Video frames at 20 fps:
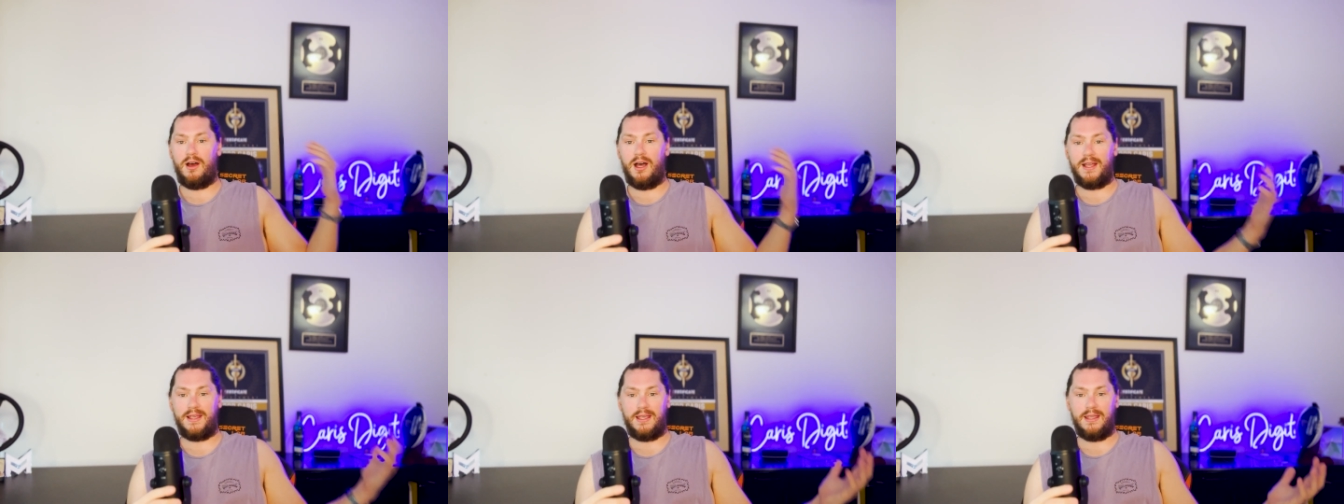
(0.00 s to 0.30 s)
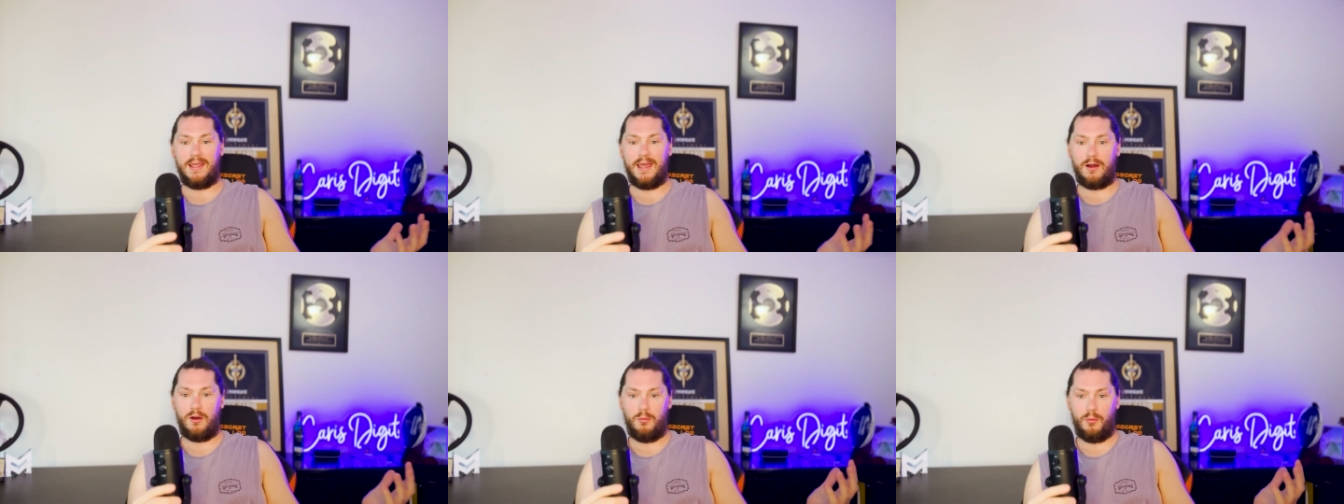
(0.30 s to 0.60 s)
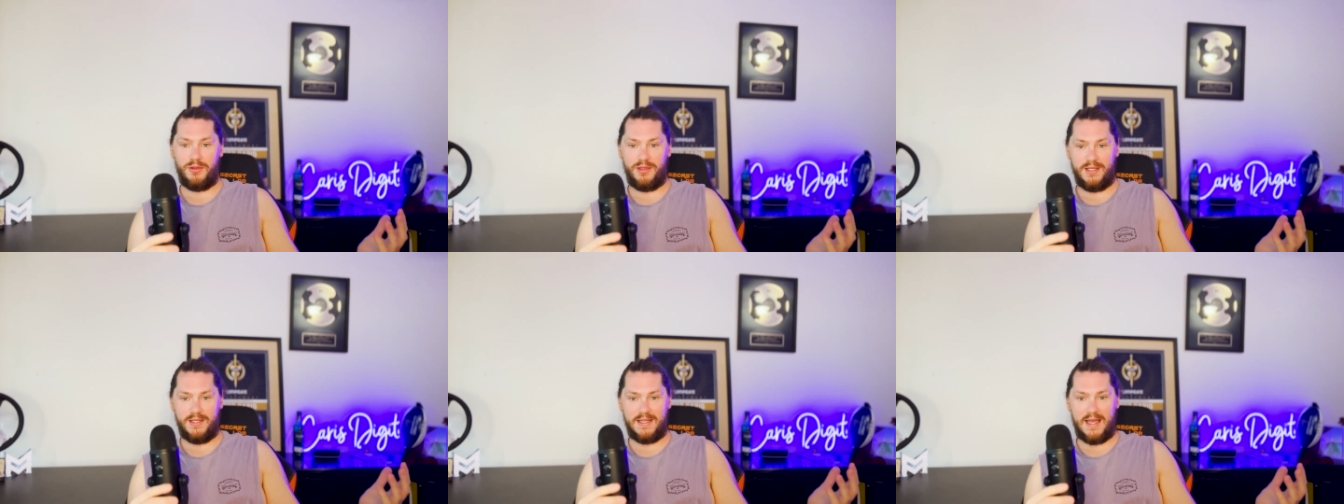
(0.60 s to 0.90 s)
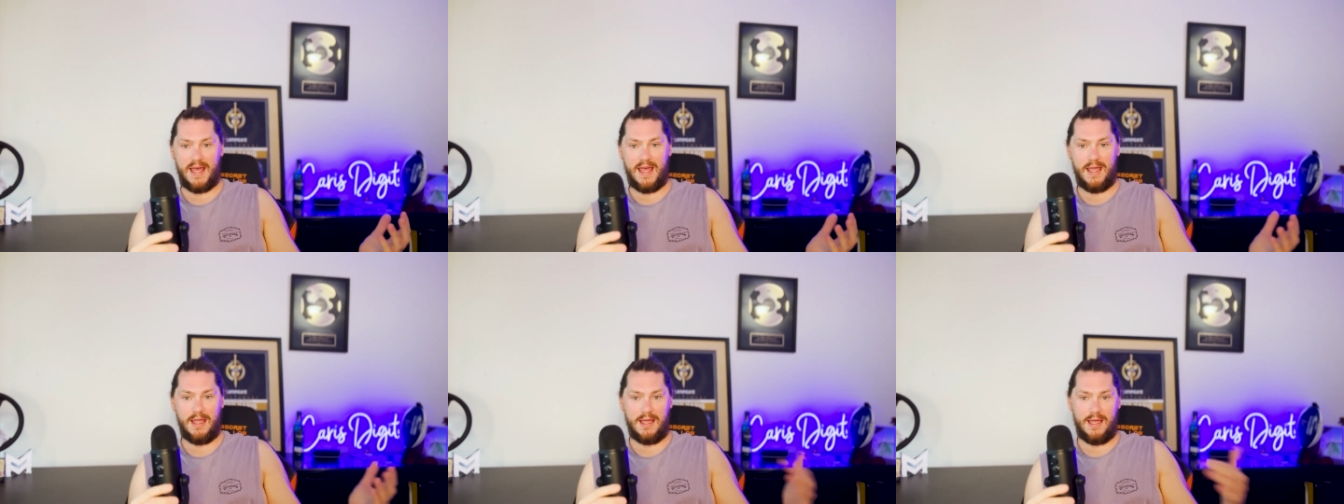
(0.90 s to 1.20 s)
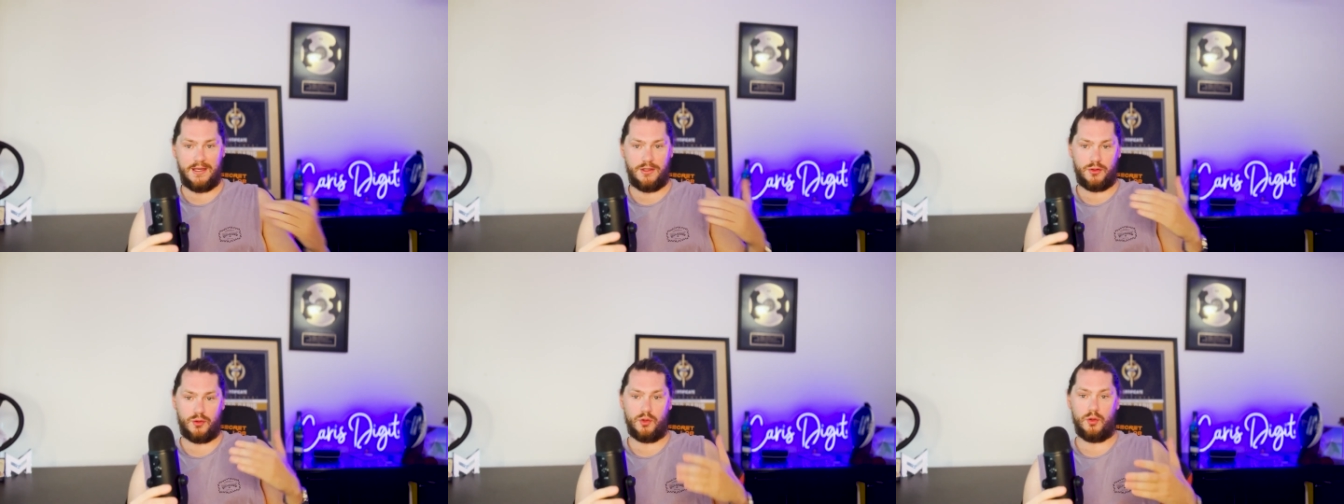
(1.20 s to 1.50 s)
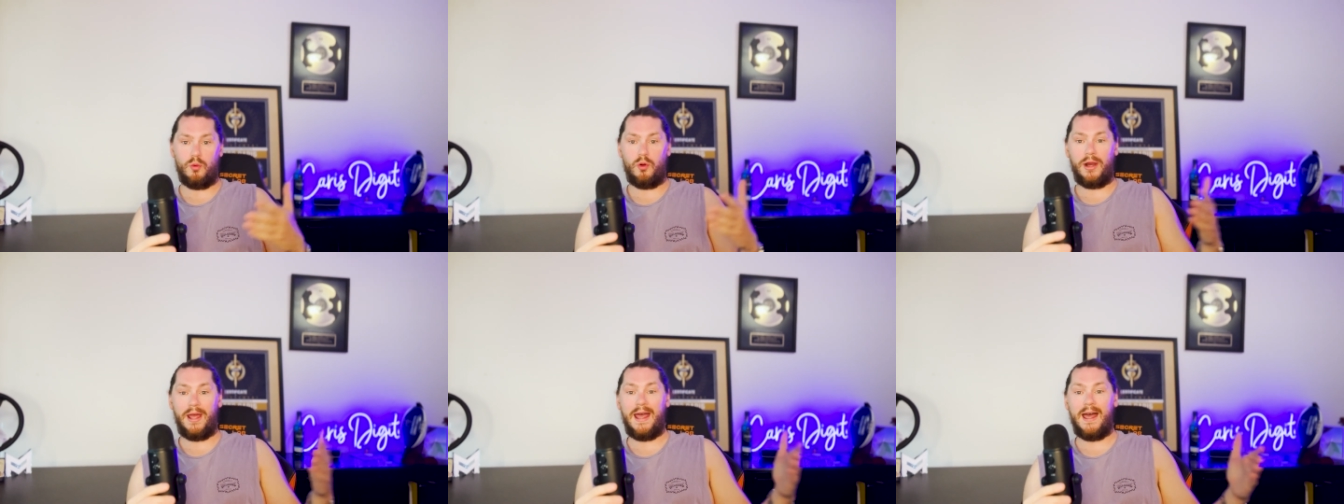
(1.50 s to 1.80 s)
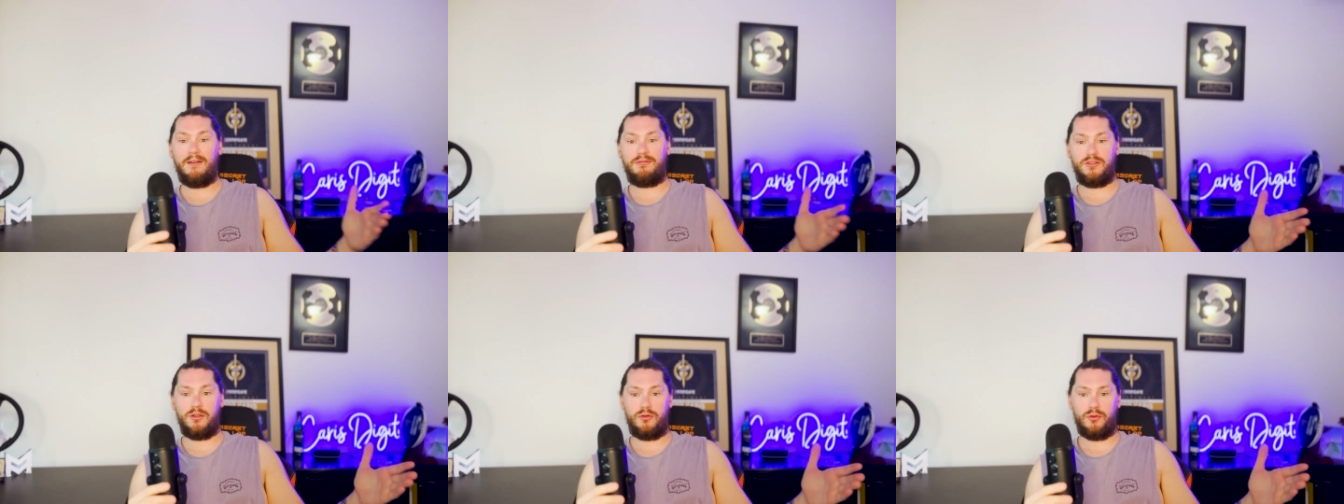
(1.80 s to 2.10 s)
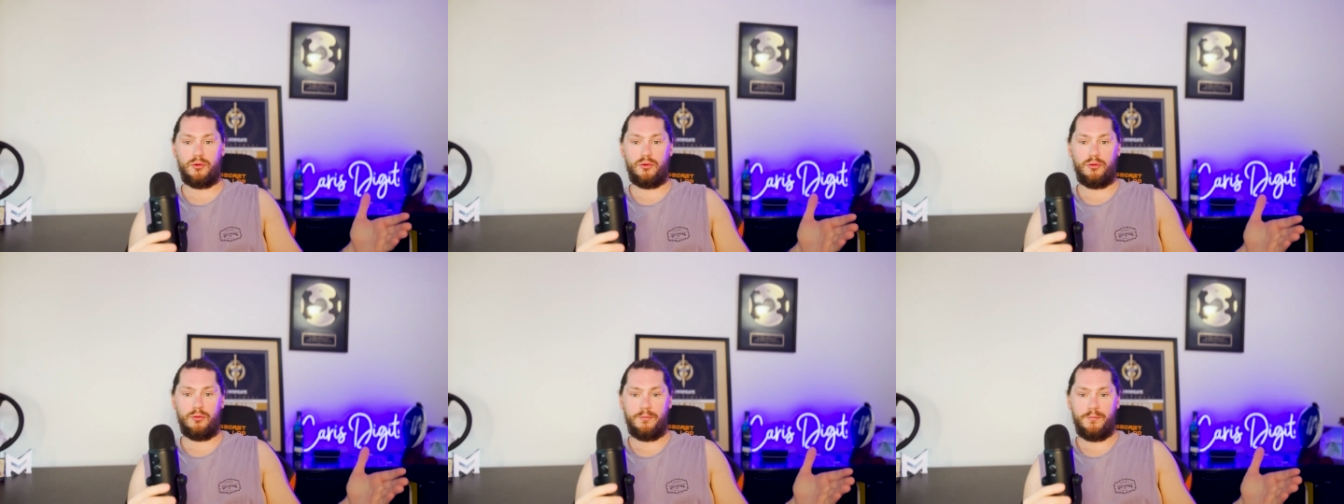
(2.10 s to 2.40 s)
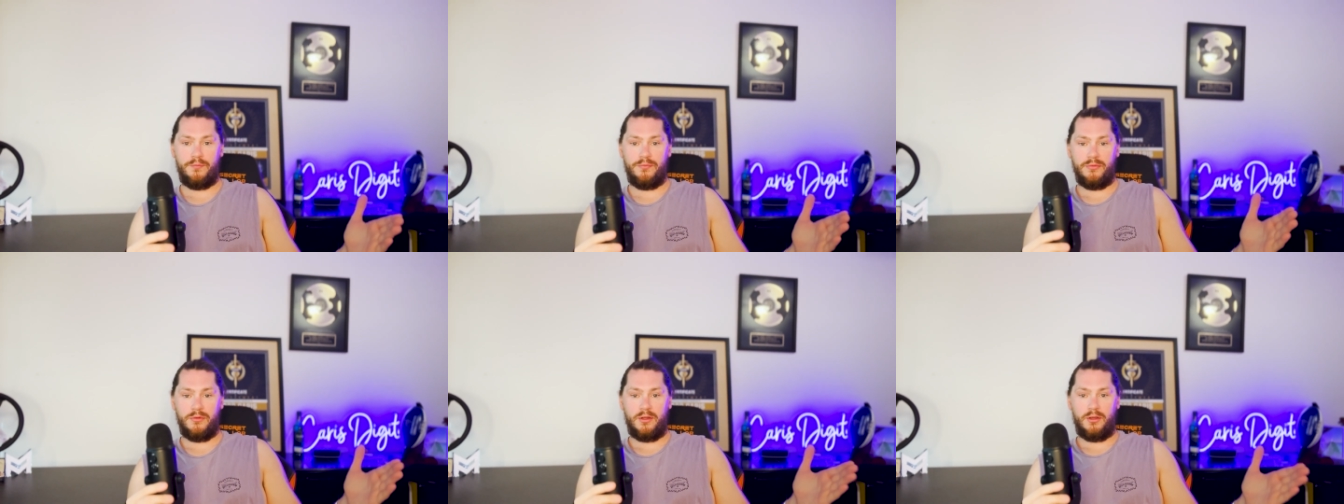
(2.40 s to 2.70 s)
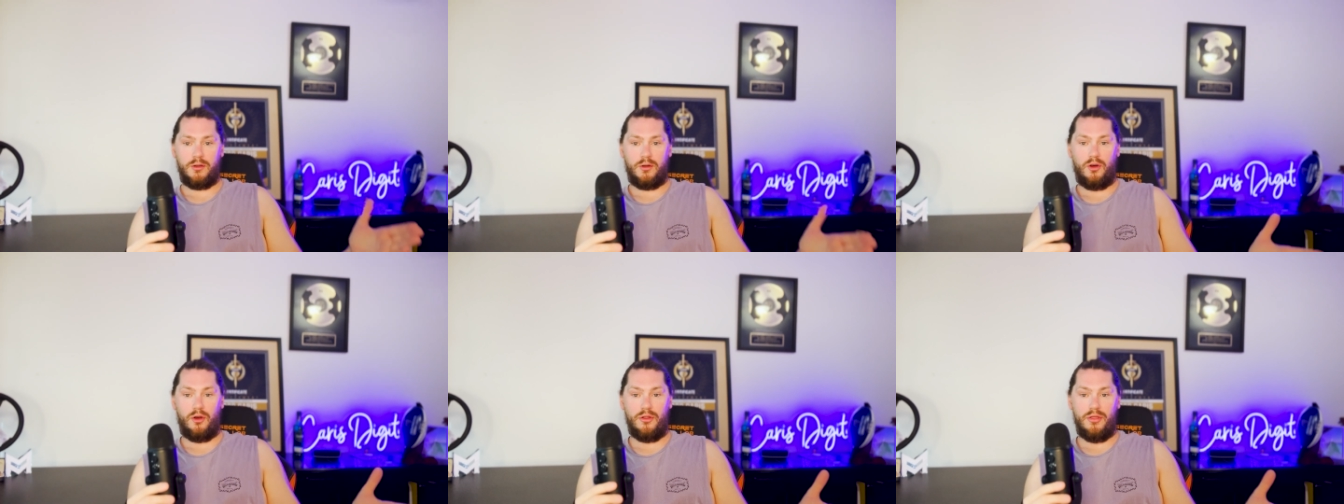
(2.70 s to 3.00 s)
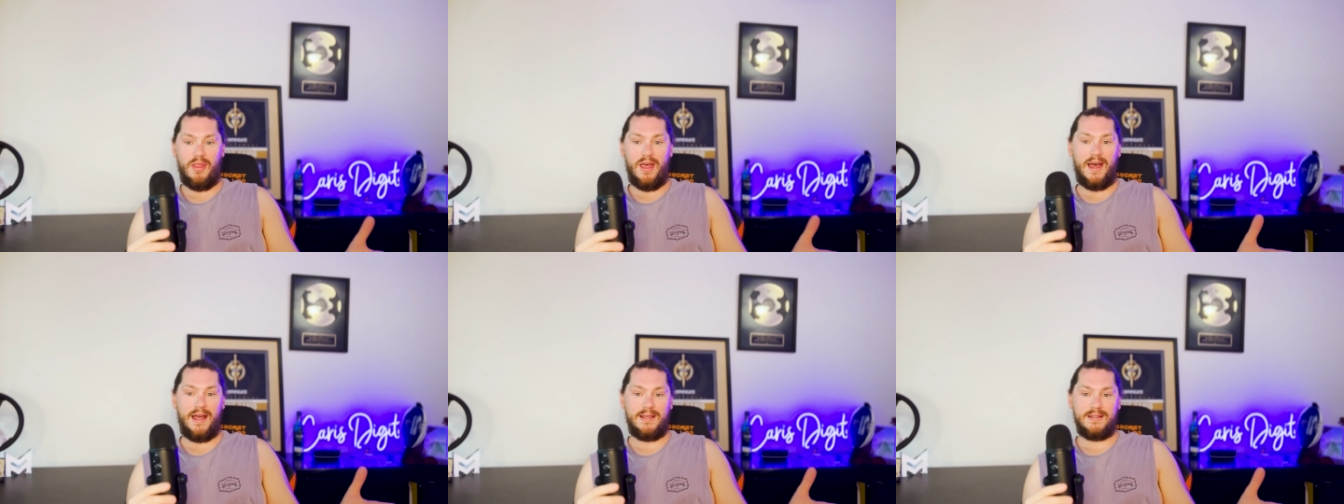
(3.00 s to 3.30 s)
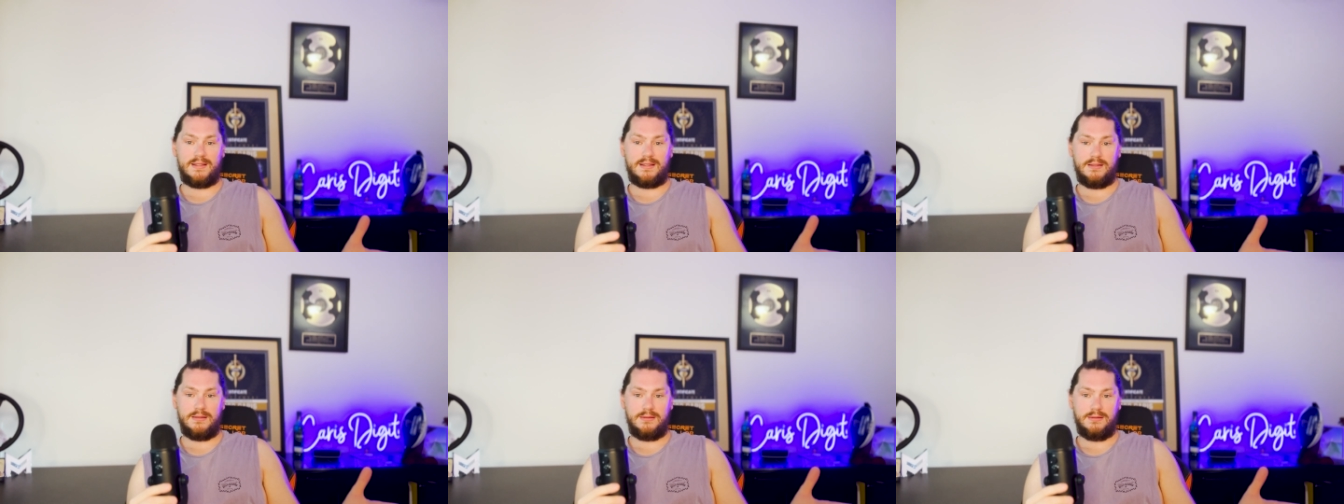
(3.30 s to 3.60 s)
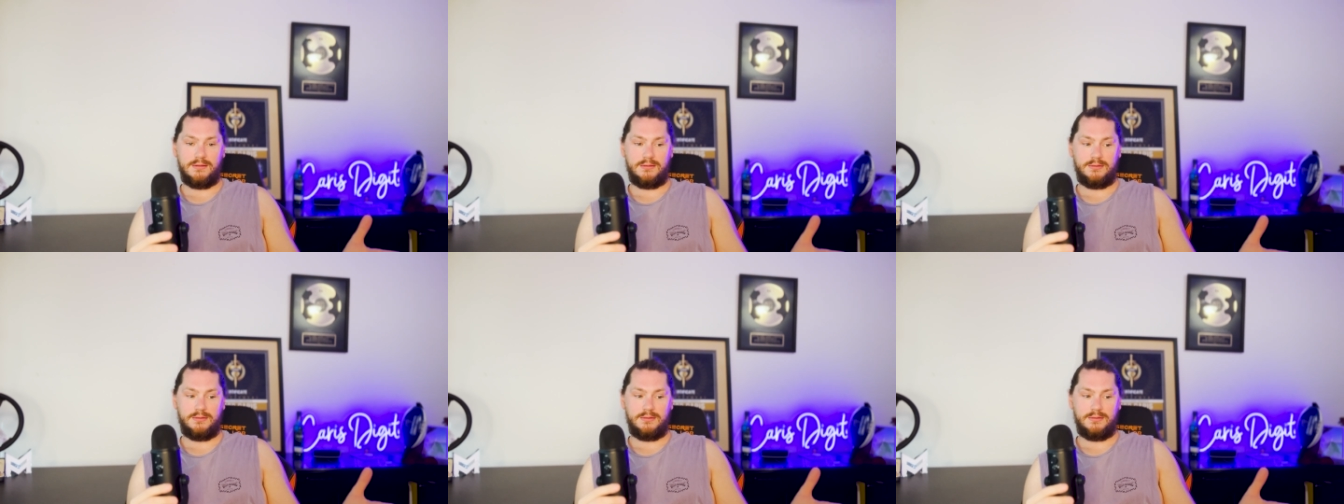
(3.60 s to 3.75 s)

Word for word: I can get on with the day and do what I have to do on that